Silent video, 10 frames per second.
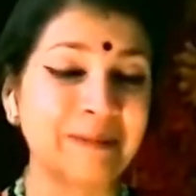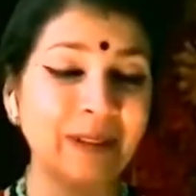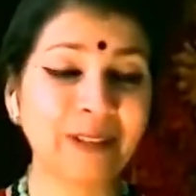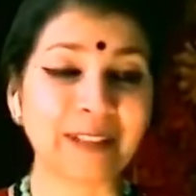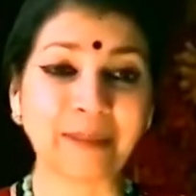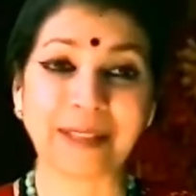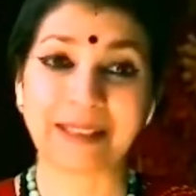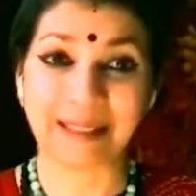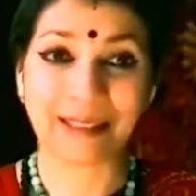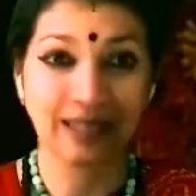Lord
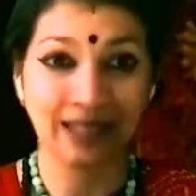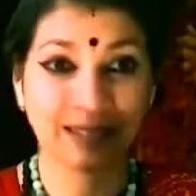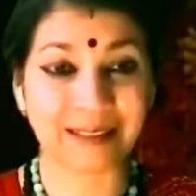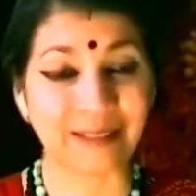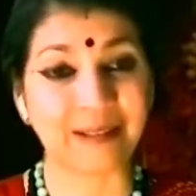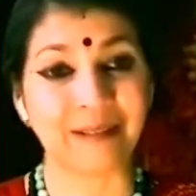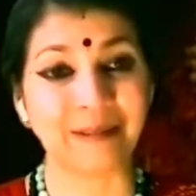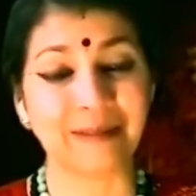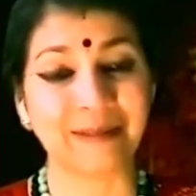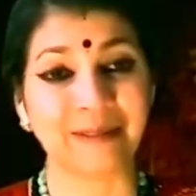Yama says, yes,
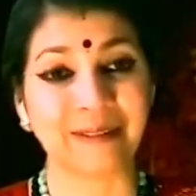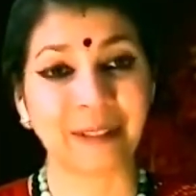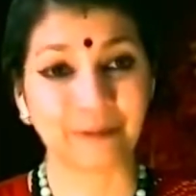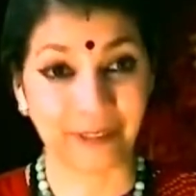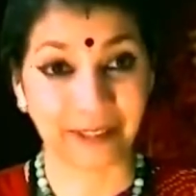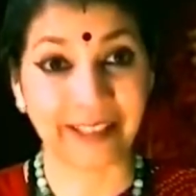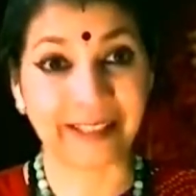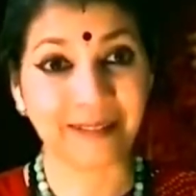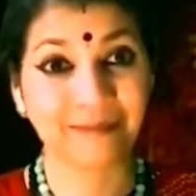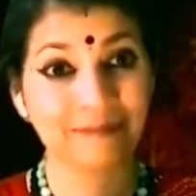
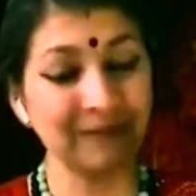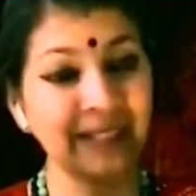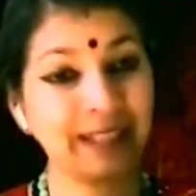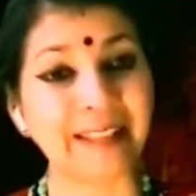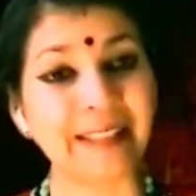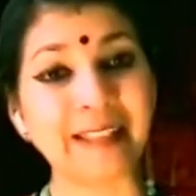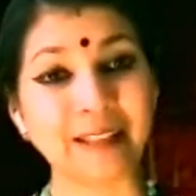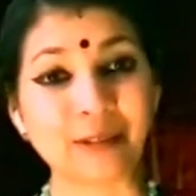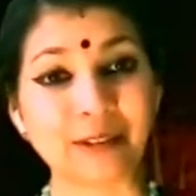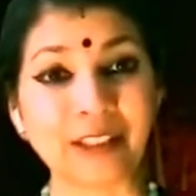definitely. And he
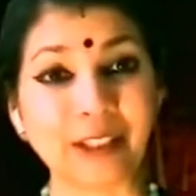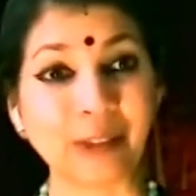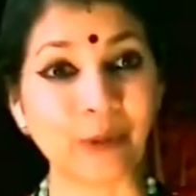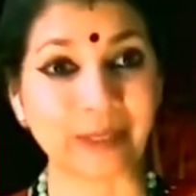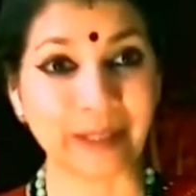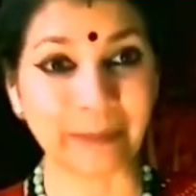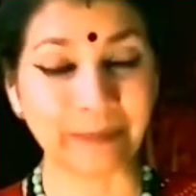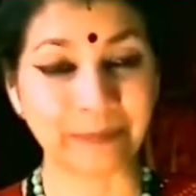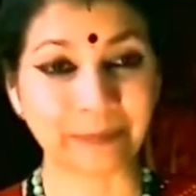lets Gunidi go with him.